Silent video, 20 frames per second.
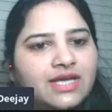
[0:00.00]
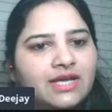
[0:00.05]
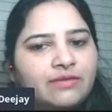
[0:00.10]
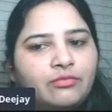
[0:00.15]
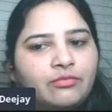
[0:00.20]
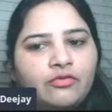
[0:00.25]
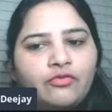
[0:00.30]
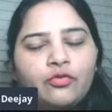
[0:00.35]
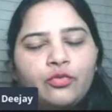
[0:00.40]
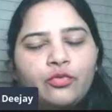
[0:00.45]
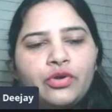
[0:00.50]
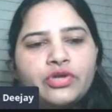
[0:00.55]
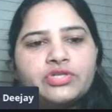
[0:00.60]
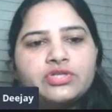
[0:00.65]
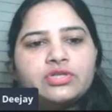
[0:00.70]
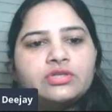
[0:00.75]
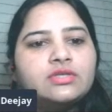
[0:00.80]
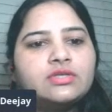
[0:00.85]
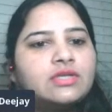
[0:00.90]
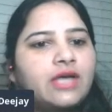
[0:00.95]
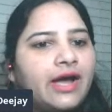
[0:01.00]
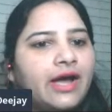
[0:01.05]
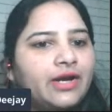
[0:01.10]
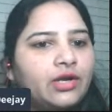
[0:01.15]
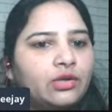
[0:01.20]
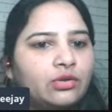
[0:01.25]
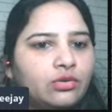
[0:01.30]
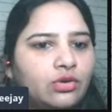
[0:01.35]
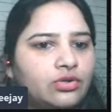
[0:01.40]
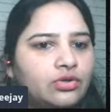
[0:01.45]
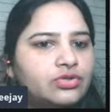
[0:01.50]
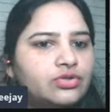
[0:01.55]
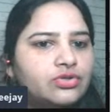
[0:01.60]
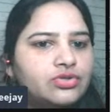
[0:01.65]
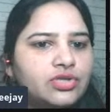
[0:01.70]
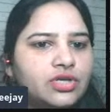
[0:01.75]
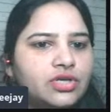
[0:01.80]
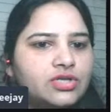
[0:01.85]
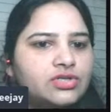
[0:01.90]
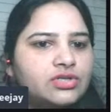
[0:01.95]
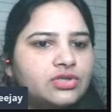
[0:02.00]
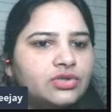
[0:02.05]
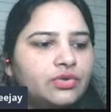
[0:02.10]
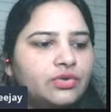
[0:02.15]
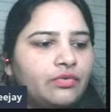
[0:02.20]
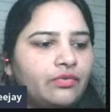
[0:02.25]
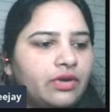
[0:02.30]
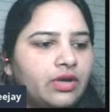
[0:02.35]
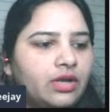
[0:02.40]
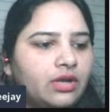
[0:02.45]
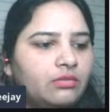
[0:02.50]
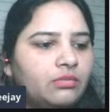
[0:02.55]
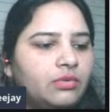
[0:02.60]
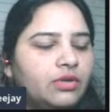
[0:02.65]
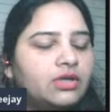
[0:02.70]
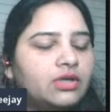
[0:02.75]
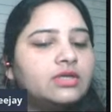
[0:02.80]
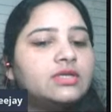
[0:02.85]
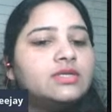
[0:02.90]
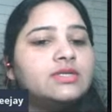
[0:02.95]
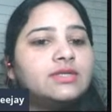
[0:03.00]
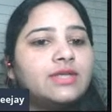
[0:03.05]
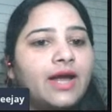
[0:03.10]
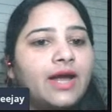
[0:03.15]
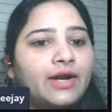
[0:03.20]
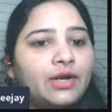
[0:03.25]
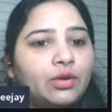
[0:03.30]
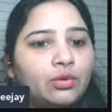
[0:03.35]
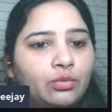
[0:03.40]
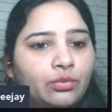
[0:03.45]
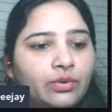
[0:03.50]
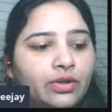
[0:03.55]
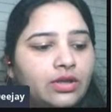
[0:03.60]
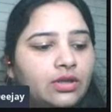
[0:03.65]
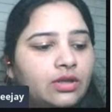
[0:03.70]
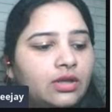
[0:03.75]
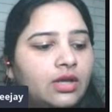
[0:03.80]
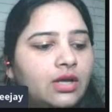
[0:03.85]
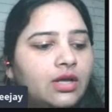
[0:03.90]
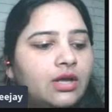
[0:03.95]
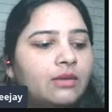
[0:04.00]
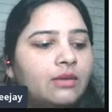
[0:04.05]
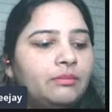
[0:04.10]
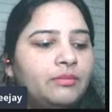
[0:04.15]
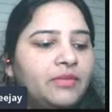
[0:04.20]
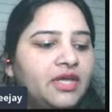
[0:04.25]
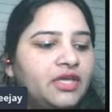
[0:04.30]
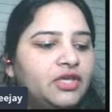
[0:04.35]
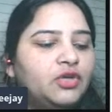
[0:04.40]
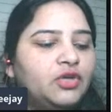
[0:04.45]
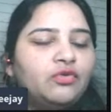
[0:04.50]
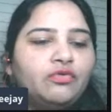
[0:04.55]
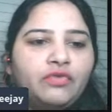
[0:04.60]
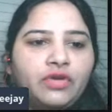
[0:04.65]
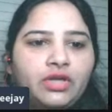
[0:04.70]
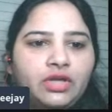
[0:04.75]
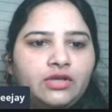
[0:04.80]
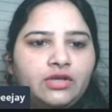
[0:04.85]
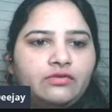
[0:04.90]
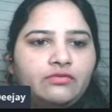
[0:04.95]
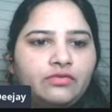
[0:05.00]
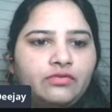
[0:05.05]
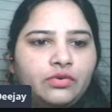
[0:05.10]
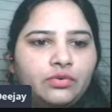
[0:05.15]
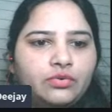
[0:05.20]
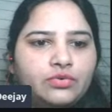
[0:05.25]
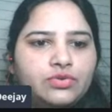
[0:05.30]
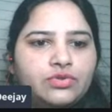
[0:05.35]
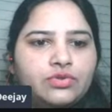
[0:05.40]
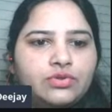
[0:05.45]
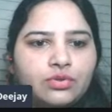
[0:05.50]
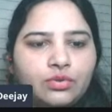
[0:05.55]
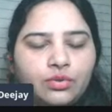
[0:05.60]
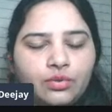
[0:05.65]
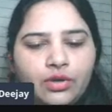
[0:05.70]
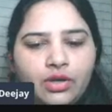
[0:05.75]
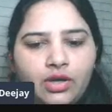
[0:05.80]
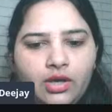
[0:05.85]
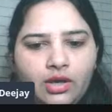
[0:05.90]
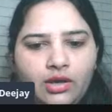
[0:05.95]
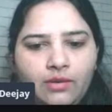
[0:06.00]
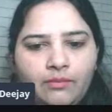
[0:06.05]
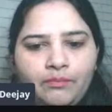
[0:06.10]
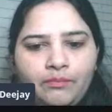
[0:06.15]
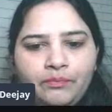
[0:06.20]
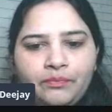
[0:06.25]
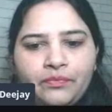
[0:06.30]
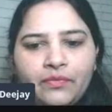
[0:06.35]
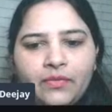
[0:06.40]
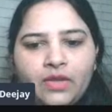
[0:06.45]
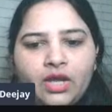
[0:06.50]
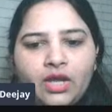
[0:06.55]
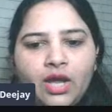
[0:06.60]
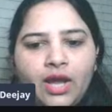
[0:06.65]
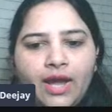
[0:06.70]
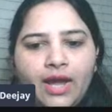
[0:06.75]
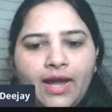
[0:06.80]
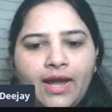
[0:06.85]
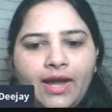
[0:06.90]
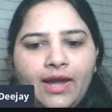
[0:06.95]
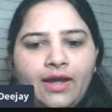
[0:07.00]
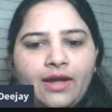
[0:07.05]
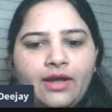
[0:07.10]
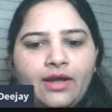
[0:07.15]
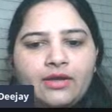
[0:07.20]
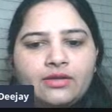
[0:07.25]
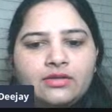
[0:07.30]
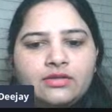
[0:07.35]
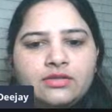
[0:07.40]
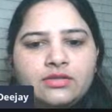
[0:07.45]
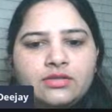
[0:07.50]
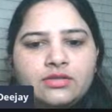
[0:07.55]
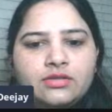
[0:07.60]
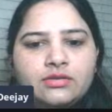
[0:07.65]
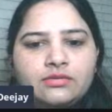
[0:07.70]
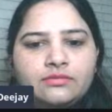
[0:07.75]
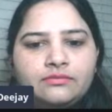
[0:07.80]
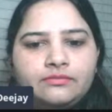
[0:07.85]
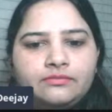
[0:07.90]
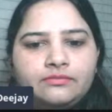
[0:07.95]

type of questions, I do not suggest you reading because that will make you feel confused. Okay, and